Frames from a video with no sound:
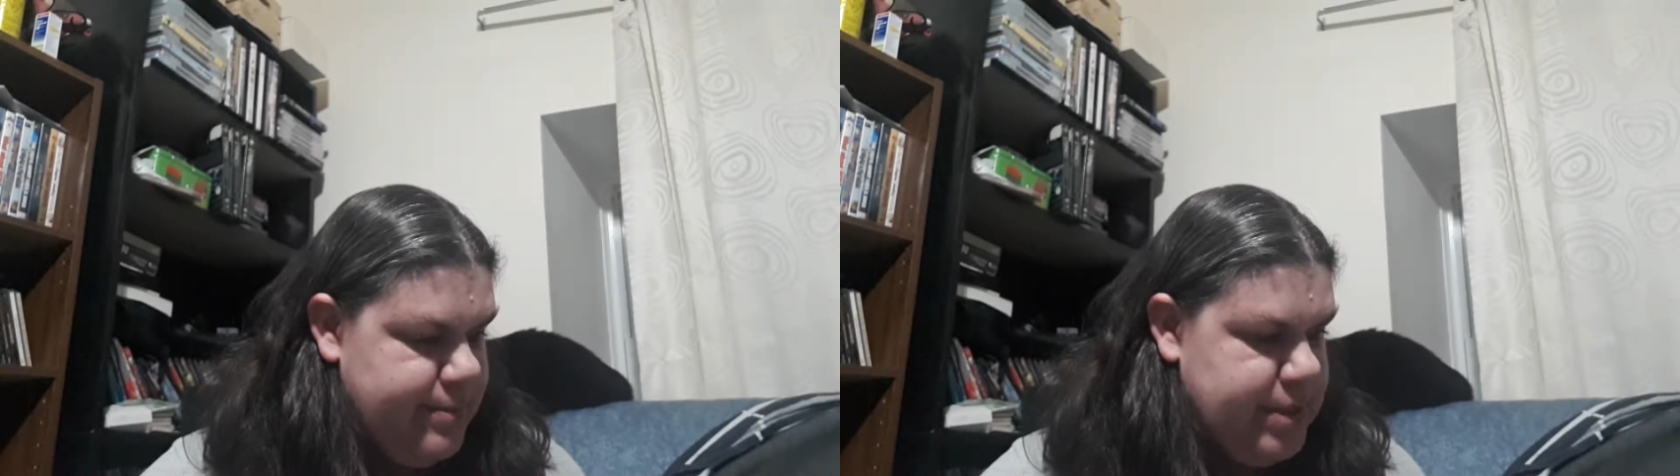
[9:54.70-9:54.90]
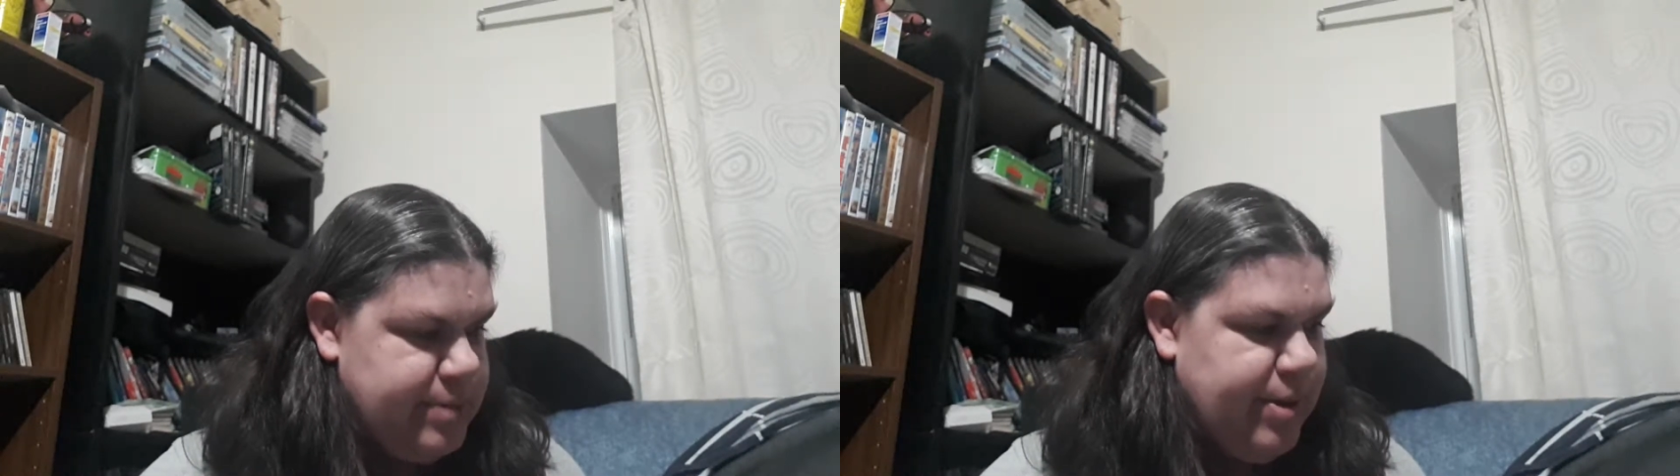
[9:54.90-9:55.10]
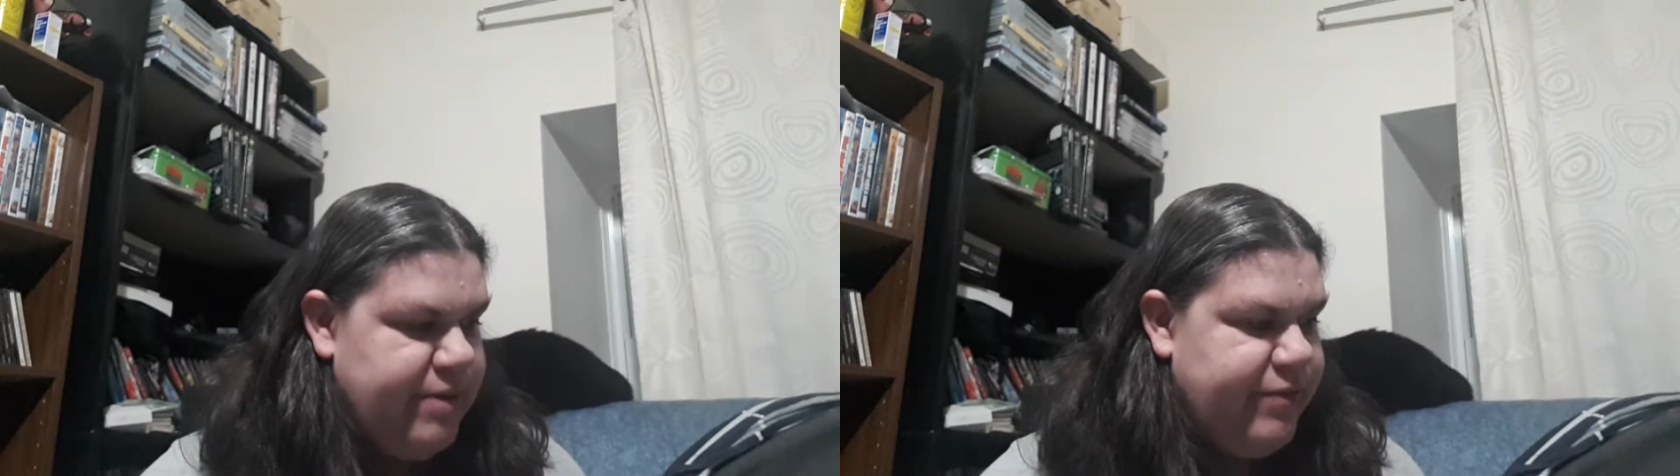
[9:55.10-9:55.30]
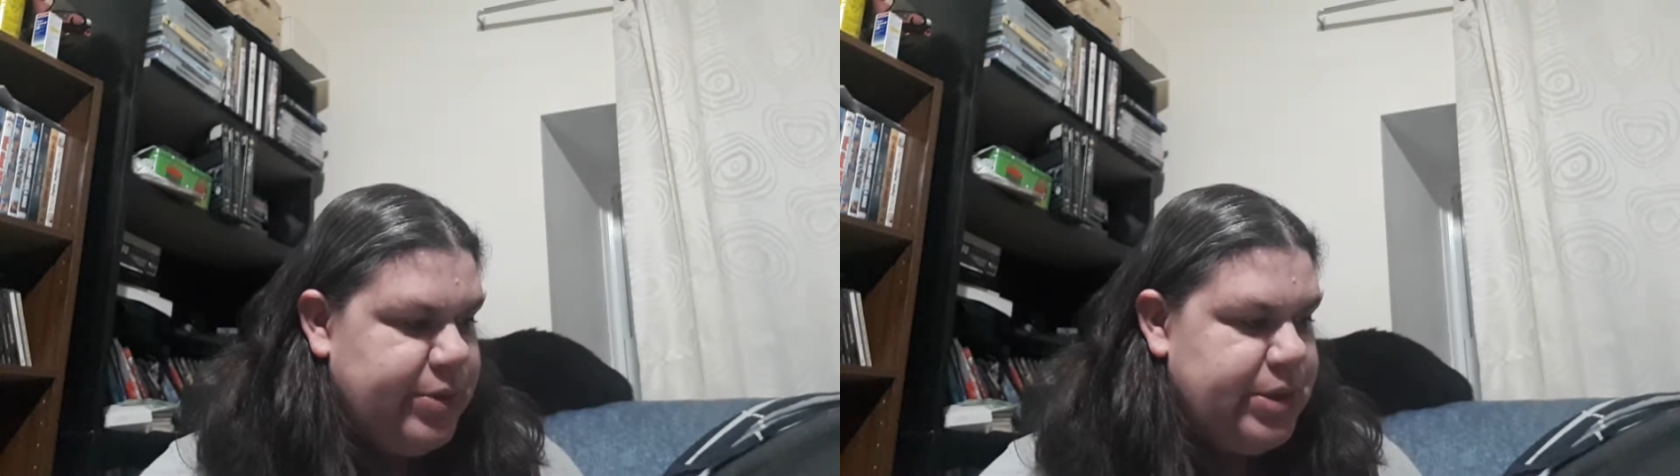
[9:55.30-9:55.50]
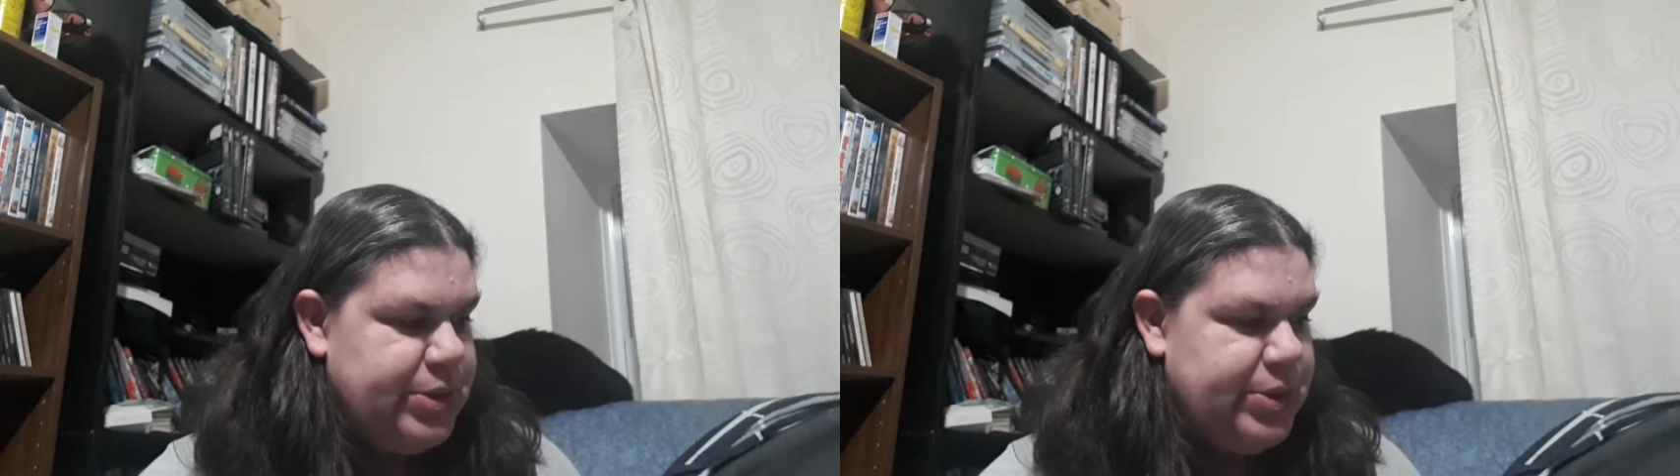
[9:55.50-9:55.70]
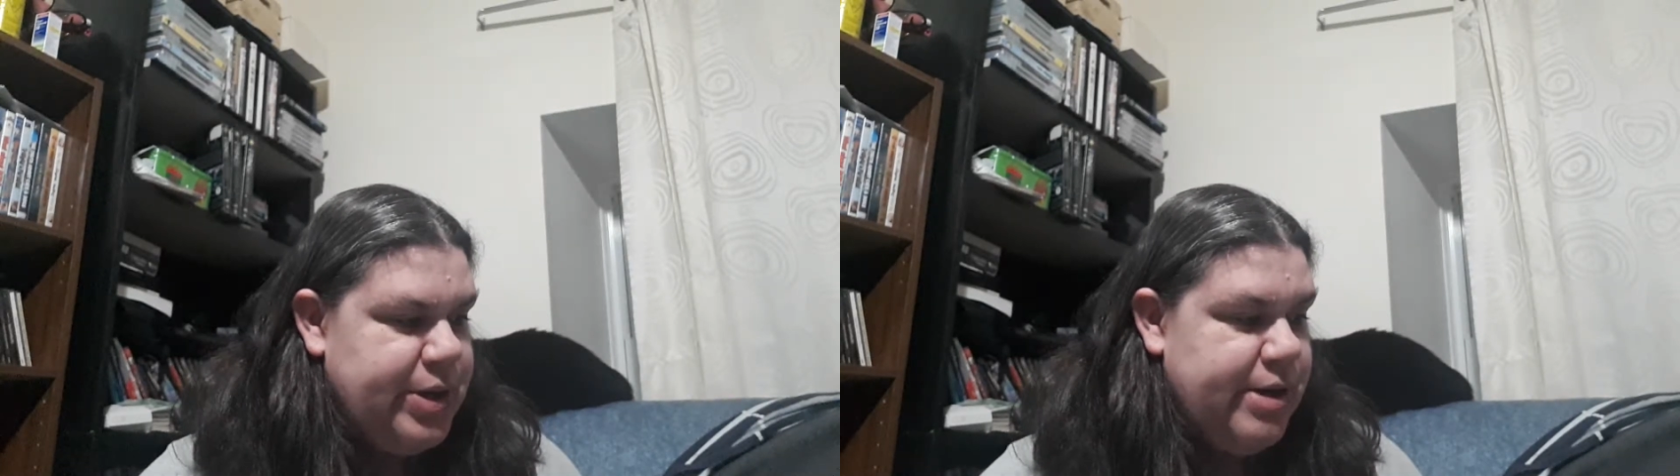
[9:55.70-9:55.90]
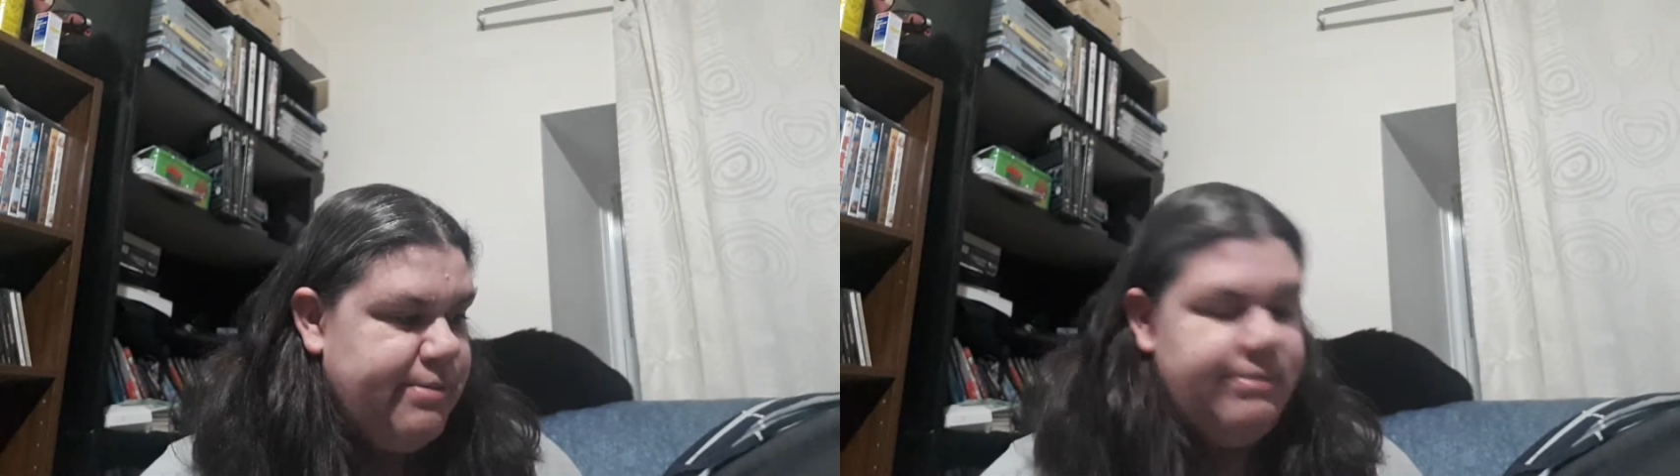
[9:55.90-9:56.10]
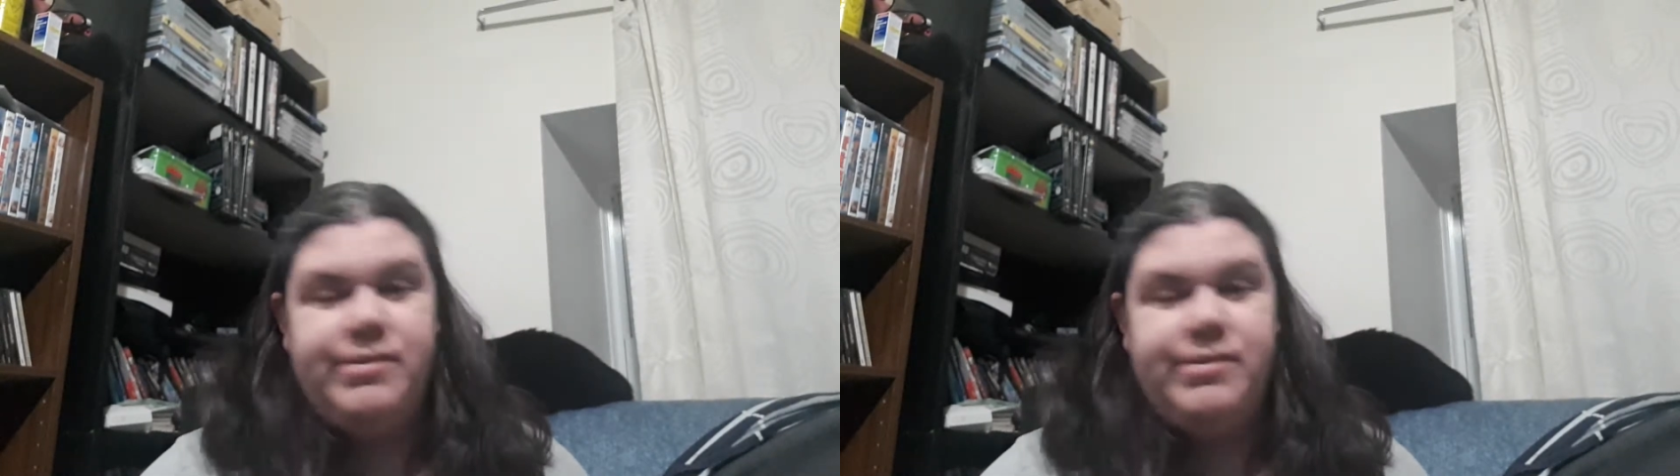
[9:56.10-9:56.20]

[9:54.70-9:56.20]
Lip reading: spun for, or